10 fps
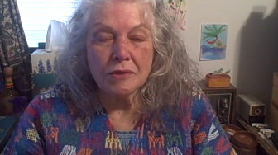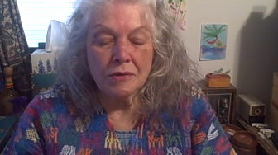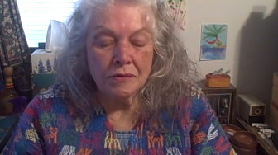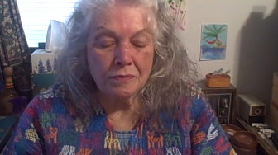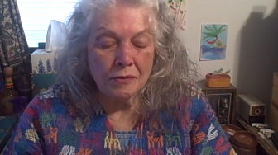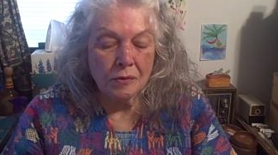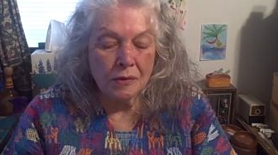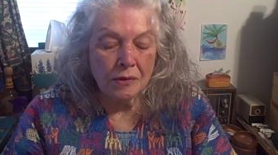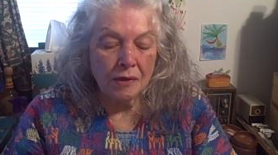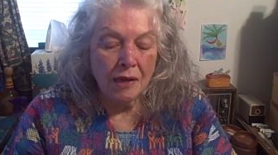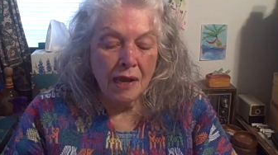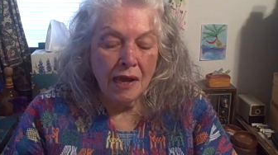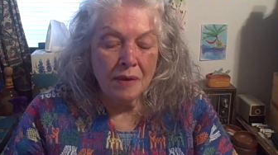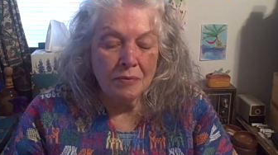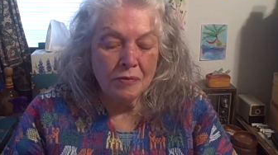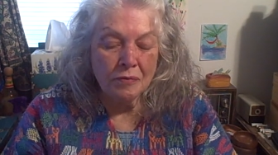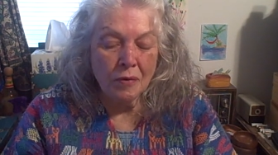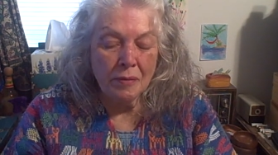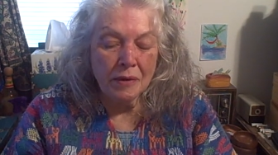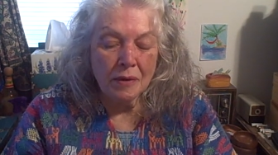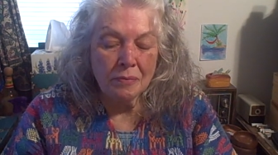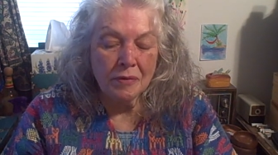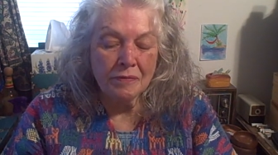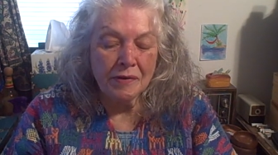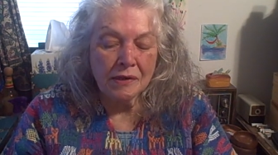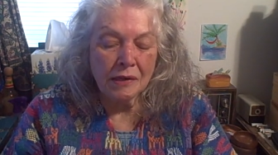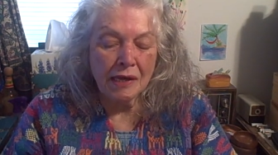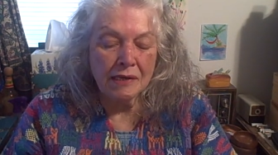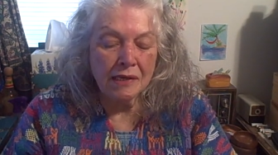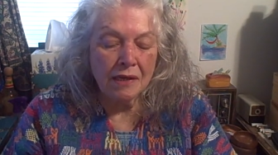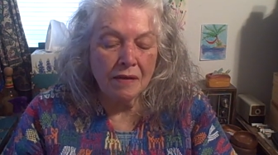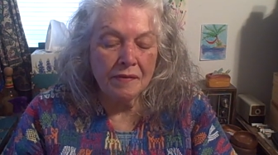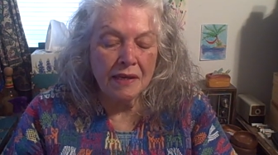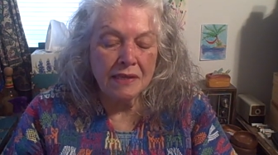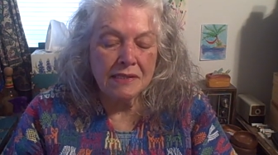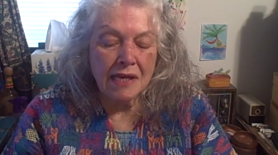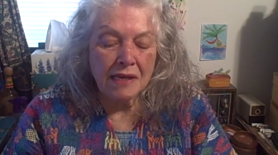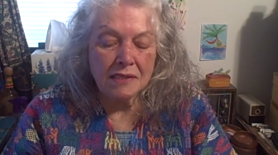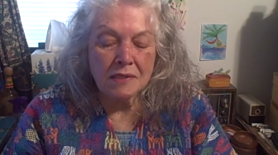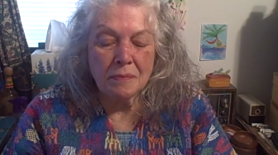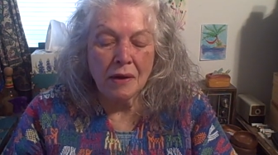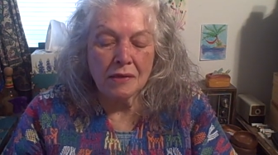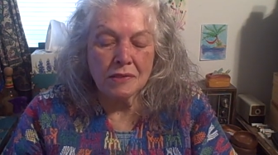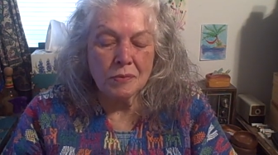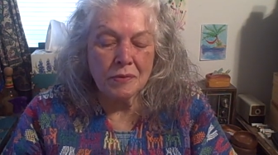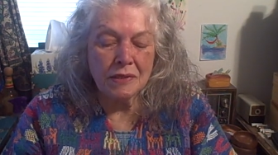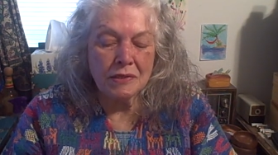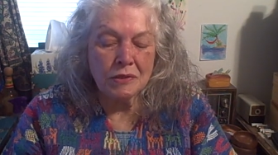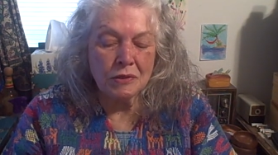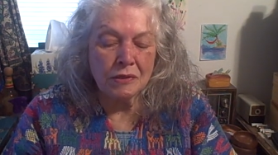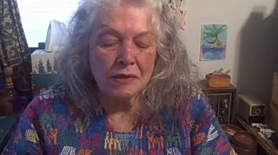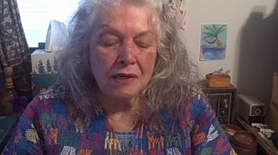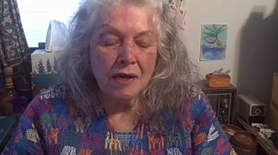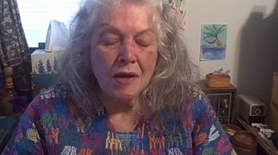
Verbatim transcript: to the floor and performing a perfect landing on the exact spots where they stood